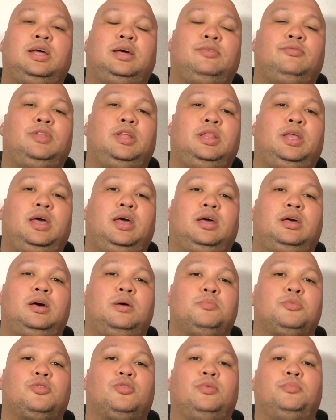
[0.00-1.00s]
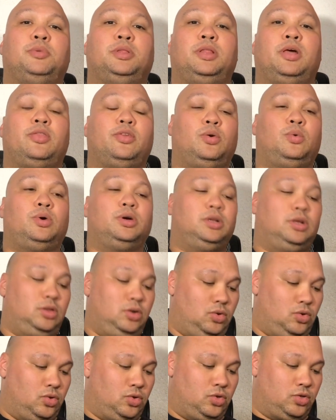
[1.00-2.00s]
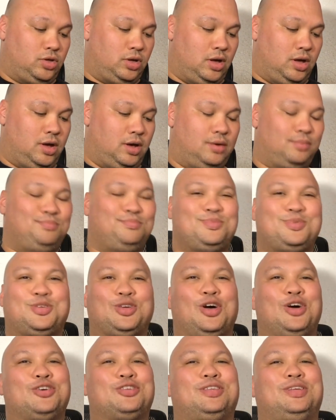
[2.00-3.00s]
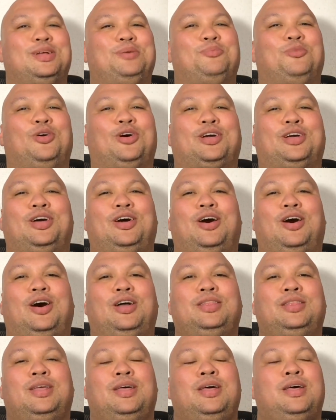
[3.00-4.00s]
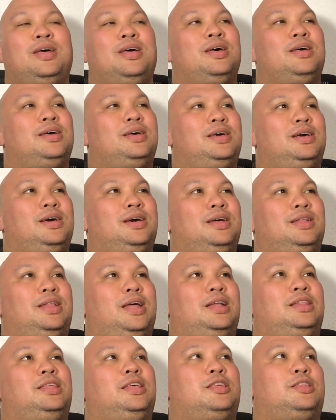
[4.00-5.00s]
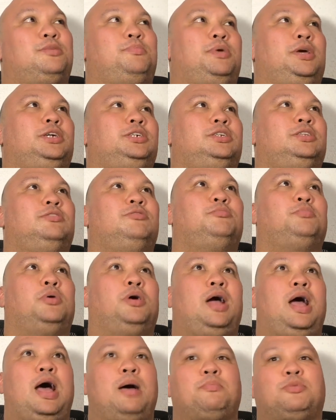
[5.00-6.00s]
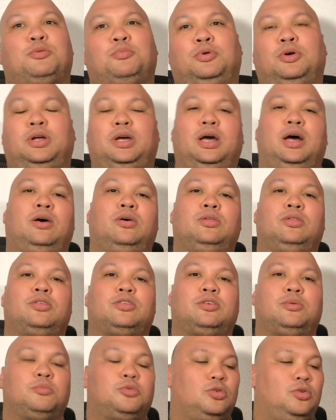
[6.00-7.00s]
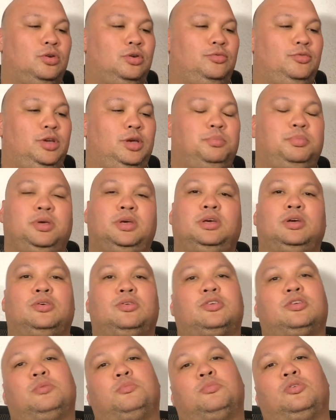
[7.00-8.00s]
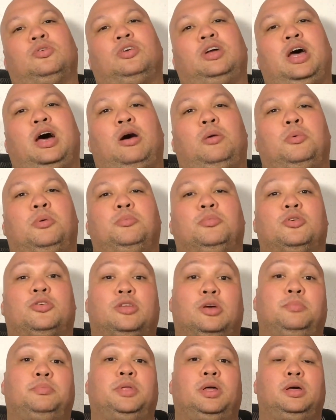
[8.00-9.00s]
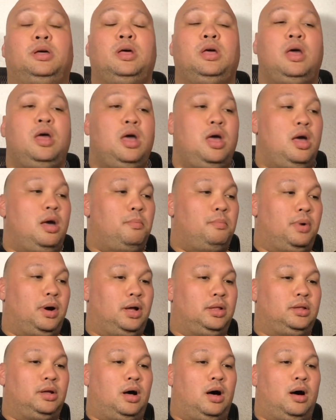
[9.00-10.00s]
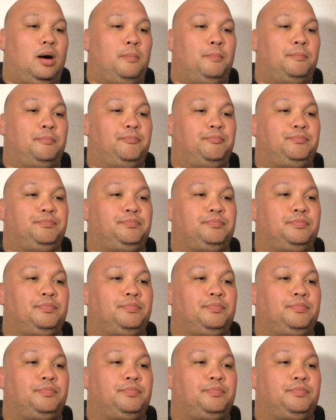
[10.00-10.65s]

lick of the day comes from another one of those uh, songs that I'm working on in anticipation of perhaps putting out some sort of EP or some sort of album or something. But um,